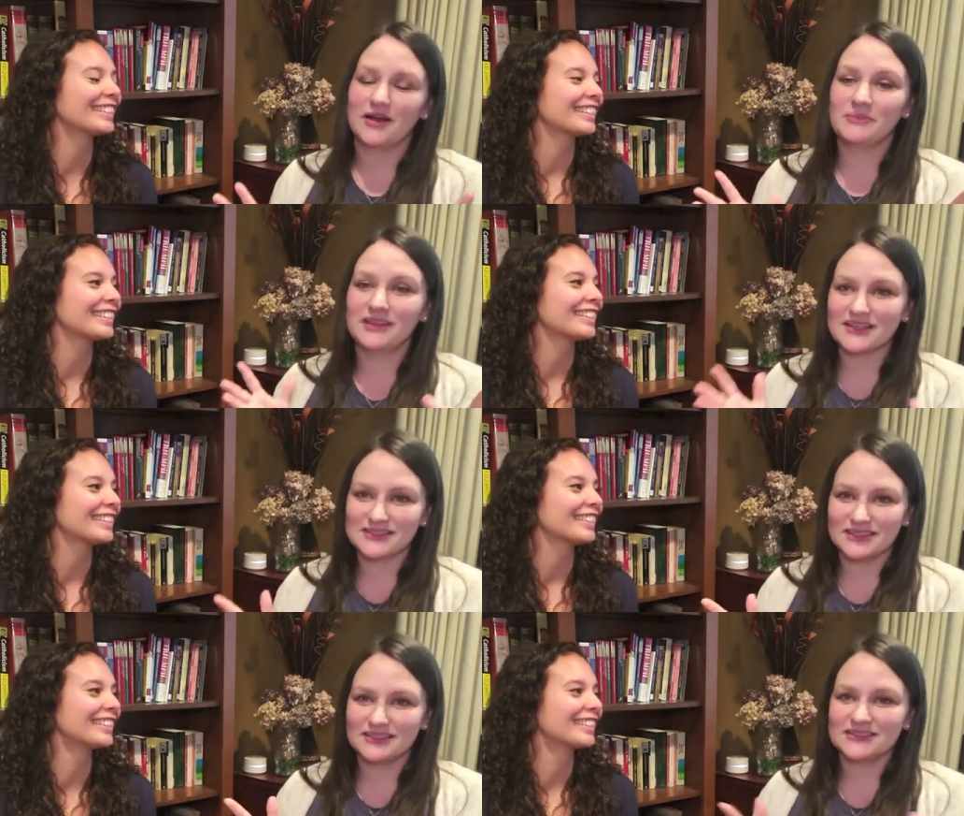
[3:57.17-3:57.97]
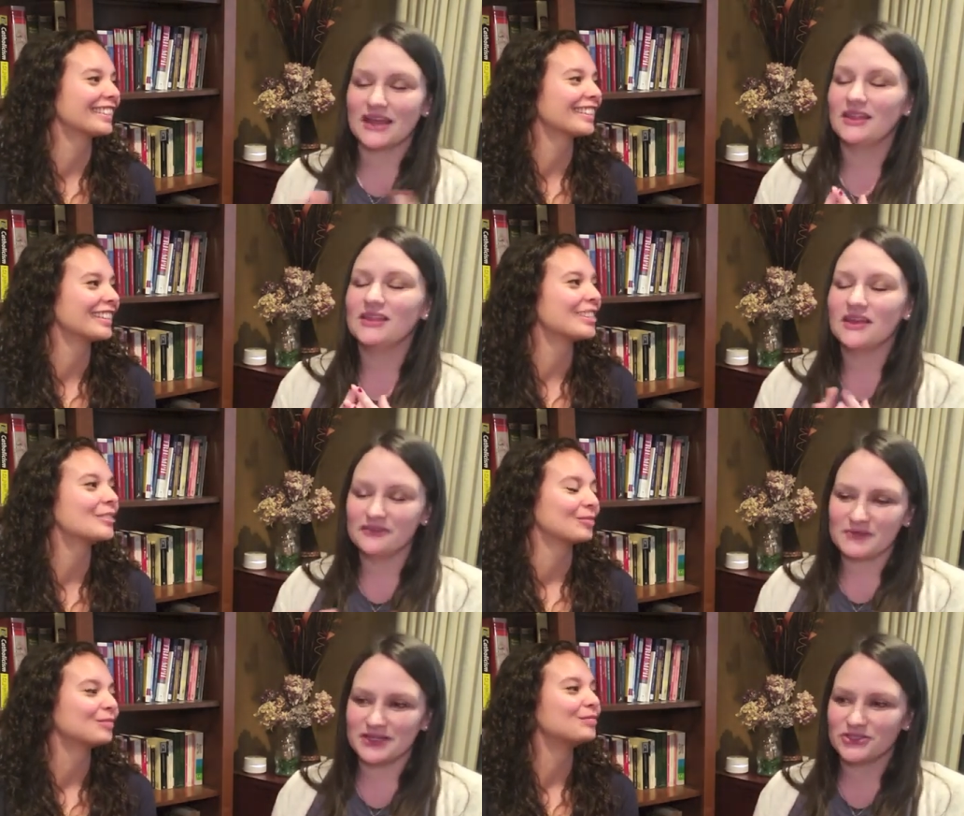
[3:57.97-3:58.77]
Speaker 1: are blessings. I
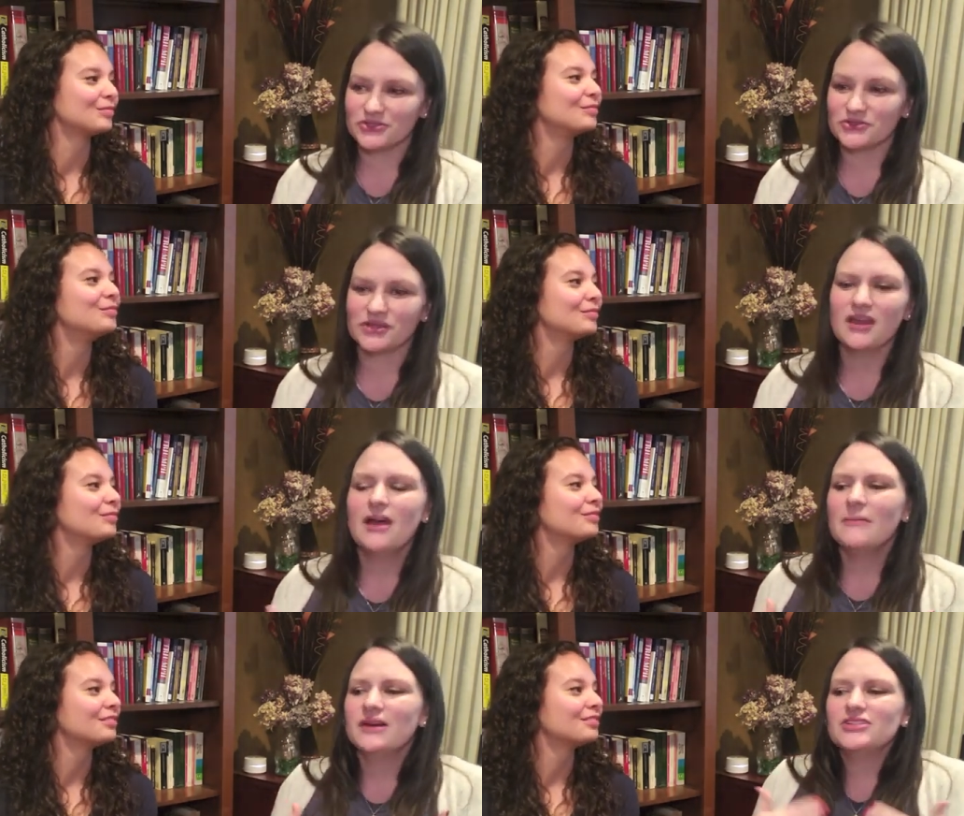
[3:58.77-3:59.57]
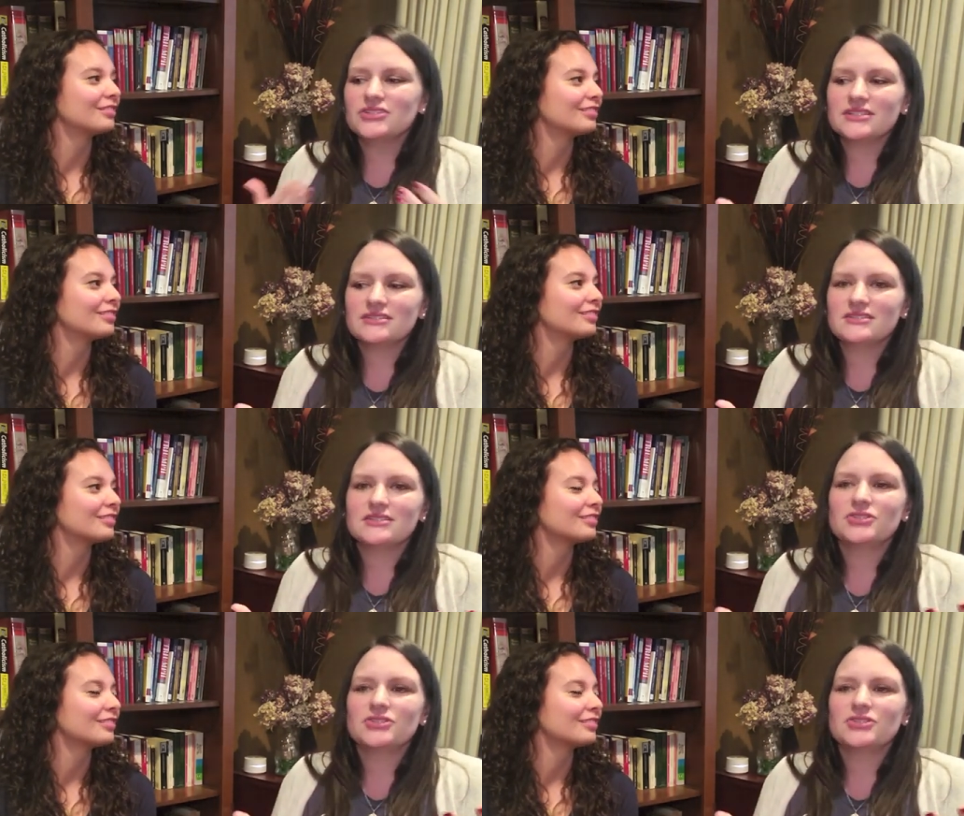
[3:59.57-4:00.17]
love my children, but just the